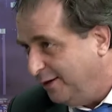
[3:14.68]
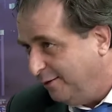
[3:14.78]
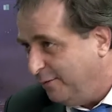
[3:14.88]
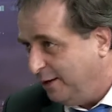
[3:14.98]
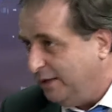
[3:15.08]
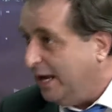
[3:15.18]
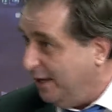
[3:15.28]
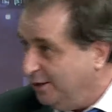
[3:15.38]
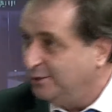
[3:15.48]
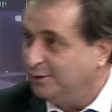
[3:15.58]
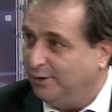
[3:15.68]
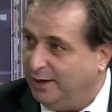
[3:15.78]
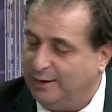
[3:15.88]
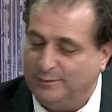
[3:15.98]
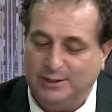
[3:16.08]
maybe 8 or
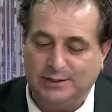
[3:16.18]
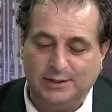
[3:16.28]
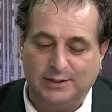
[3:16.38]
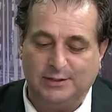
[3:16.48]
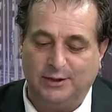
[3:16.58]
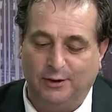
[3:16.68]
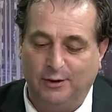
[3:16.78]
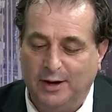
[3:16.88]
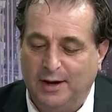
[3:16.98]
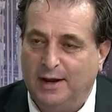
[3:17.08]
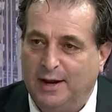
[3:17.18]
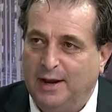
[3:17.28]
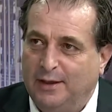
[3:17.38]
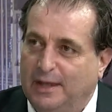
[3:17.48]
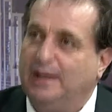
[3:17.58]
9 ministers. So
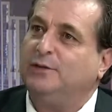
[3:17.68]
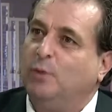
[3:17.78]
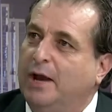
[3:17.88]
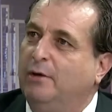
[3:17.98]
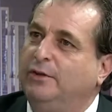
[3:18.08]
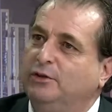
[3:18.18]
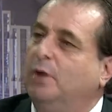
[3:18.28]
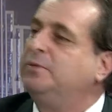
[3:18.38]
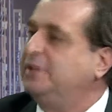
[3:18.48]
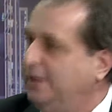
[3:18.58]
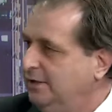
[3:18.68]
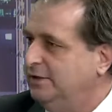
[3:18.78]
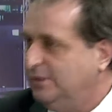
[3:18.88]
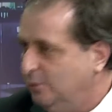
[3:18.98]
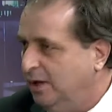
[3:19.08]
that is one of these obstacles
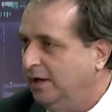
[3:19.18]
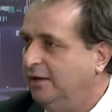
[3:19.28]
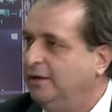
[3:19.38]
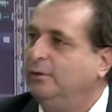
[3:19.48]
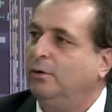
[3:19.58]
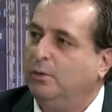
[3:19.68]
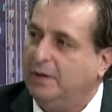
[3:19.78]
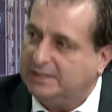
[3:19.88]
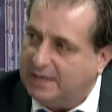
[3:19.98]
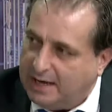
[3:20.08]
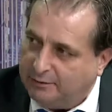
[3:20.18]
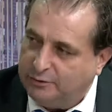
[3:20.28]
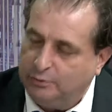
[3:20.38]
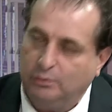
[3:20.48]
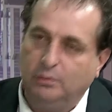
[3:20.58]
as well, that you always have
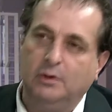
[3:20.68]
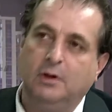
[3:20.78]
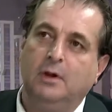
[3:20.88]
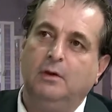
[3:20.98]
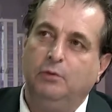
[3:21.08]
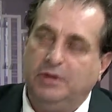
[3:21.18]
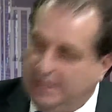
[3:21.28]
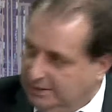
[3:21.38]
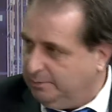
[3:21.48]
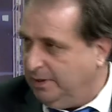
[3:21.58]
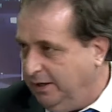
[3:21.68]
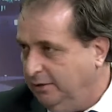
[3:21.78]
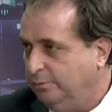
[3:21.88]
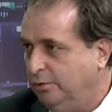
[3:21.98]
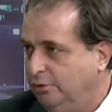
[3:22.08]
to re-explain the
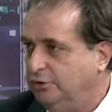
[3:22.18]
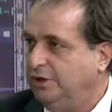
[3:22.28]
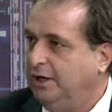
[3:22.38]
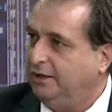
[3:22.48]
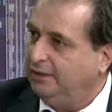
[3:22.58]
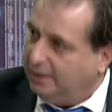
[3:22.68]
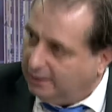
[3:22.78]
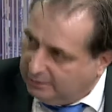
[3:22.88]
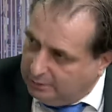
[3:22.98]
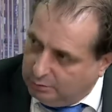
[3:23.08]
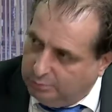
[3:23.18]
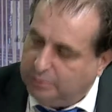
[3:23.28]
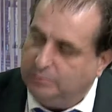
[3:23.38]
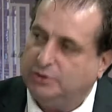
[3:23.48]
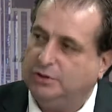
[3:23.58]
project, get new
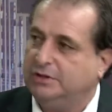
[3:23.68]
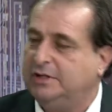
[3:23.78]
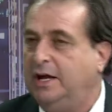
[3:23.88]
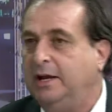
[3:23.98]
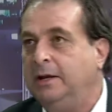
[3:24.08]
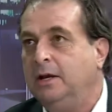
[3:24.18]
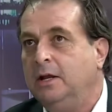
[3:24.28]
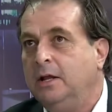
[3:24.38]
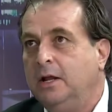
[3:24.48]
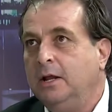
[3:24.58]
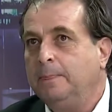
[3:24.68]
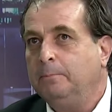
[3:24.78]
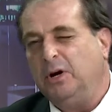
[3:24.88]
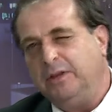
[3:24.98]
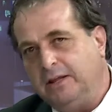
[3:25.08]
permissions done. But
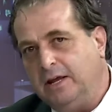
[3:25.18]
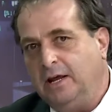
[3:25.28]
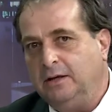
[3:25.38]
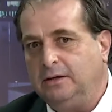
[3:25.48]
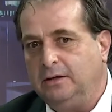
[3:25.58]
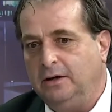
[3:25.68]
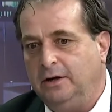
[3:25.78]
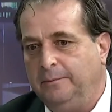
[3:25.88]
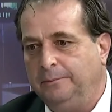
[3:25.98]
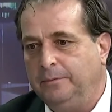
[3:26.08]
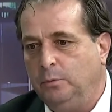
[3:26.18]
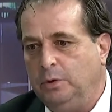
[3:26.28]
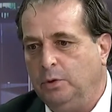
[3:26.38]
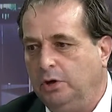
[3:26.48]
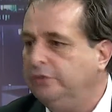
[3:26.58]
on the other hand, we
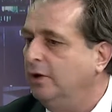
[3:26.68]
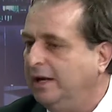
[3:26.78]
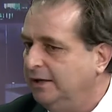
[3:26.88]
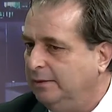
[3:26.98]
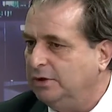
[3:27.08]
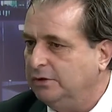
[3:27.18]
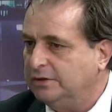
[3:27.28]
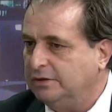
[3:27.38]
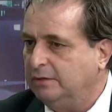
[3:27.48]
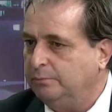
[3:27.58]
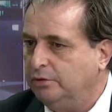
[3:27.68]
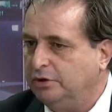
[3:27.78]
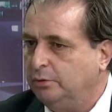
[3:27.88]
were also lucky because that project